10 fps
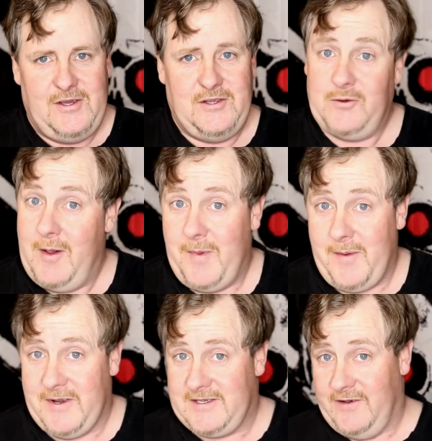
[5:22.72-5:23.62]
So I
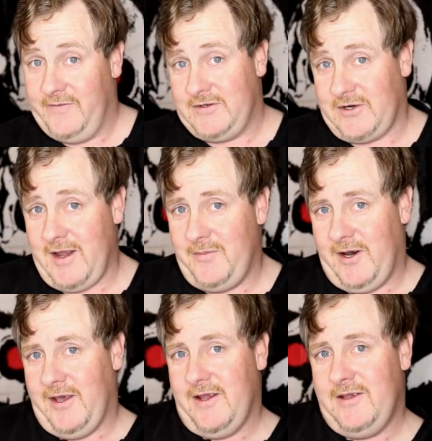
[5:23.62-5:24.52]
bought myself a
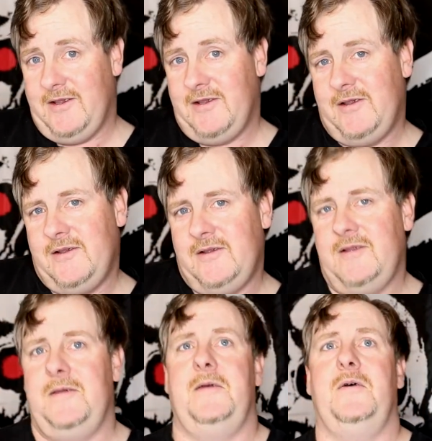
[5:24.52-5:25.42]
tripod.
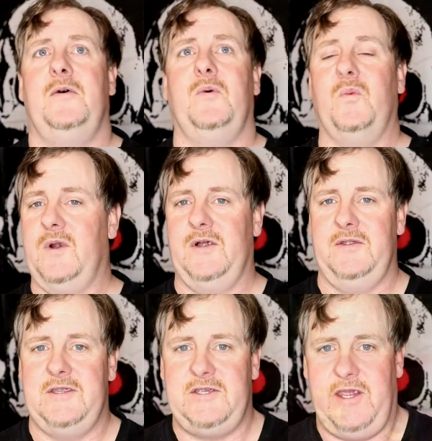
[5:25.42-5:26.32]

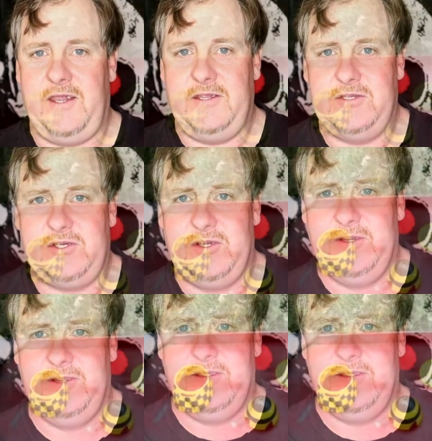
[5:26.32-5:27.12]
World of change.